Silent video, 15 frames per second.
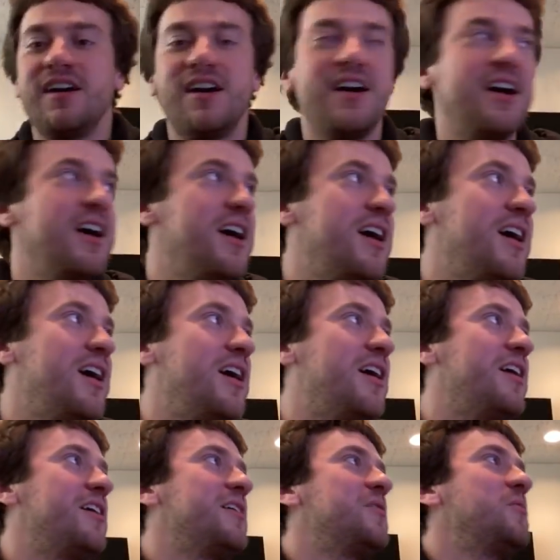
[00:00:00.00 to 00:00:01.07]
Oh,
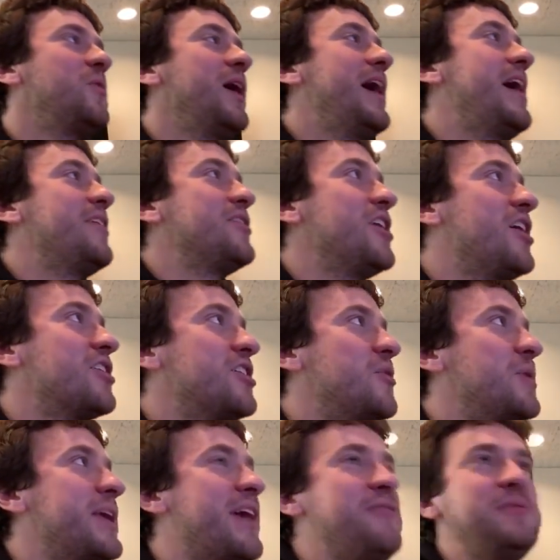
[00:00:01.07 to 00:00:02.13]
wow. No, no, no.
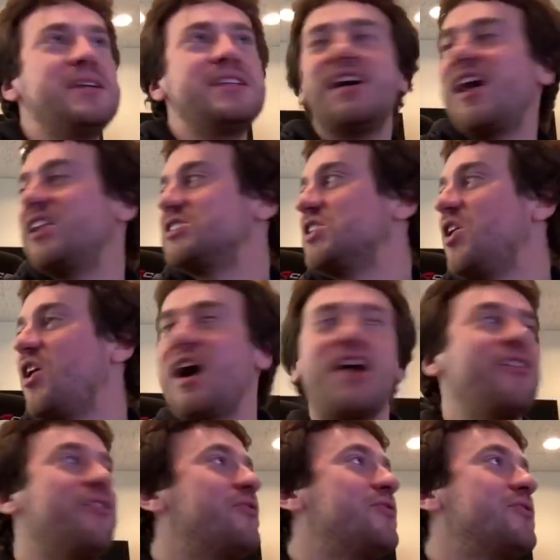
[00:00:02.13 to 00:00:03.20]
We gave them a dollar
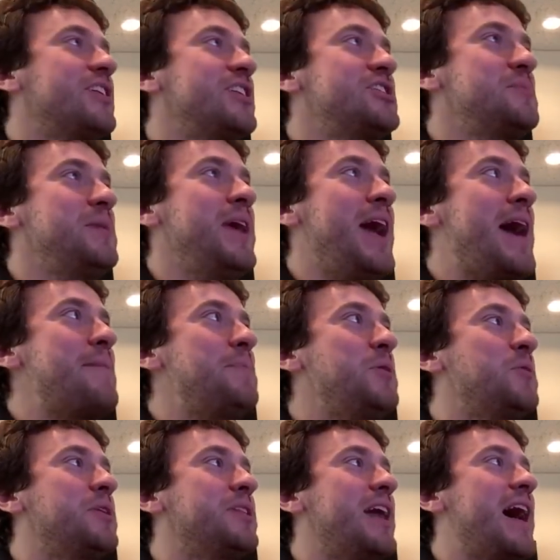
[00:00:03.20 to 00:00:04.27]
off. They should be happy
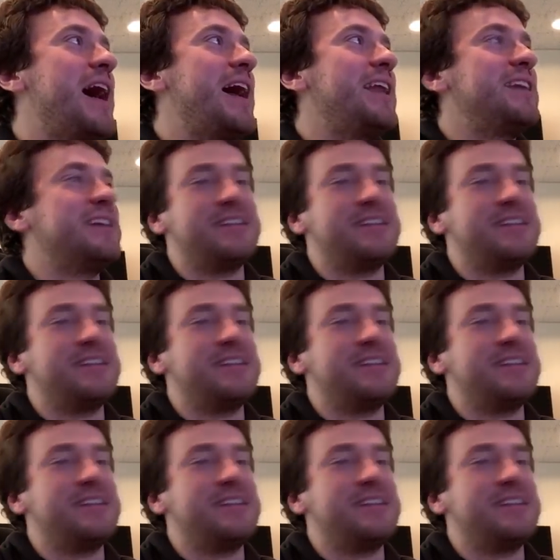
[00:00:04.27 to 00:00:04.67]
with that.